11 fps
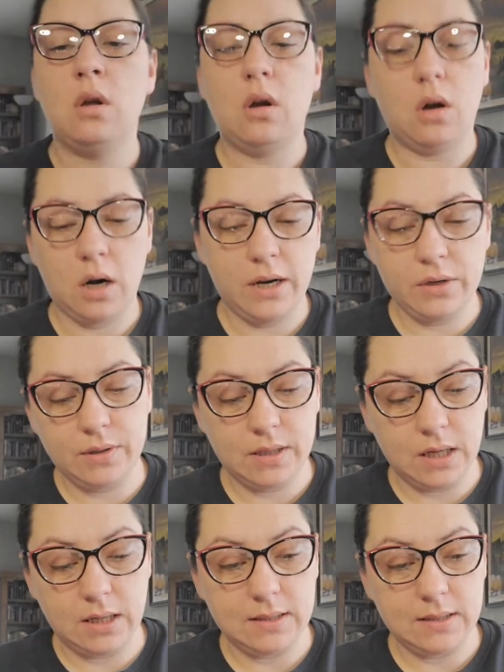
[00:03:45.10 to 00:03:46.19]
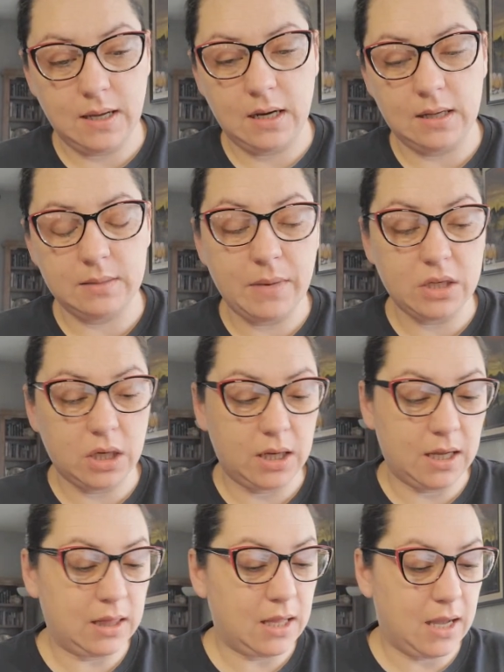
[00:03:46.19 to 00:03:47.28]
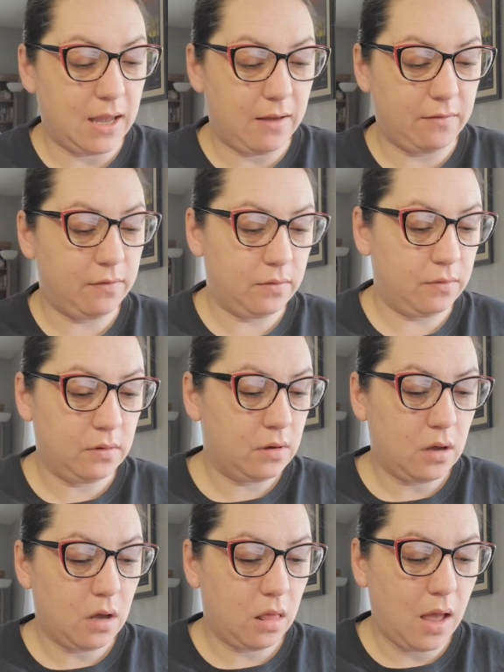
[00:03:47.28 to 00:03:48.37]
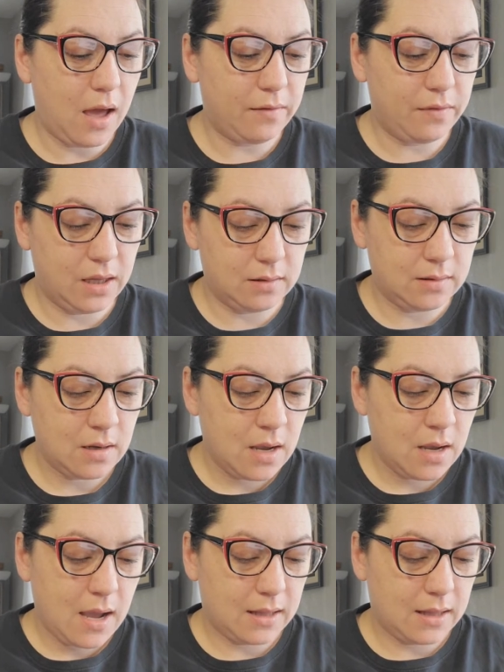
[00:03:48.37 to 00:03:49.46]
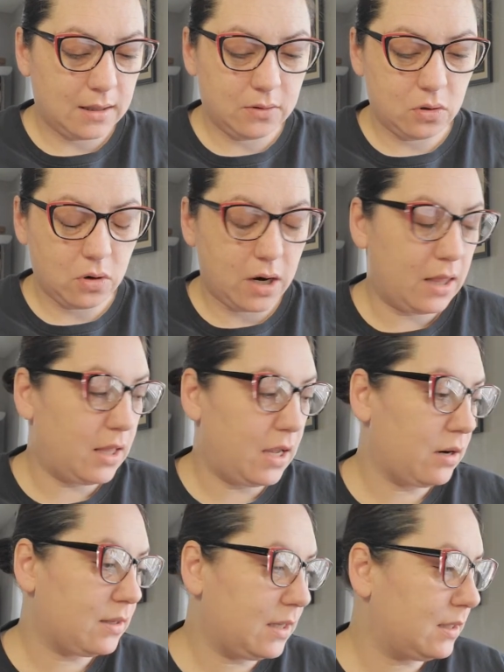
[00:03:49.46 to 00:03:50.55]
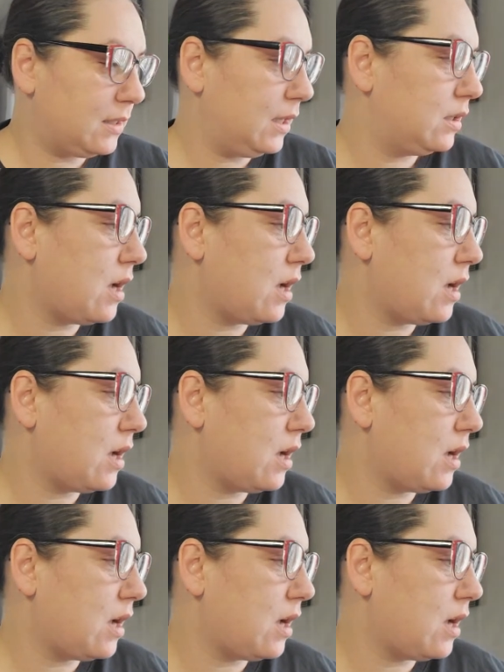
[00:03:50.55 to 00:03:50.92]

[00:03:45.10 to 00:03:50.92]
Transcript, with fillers: are interested in a, in a smudging kit, they have a lot of these at the store, and they're $16.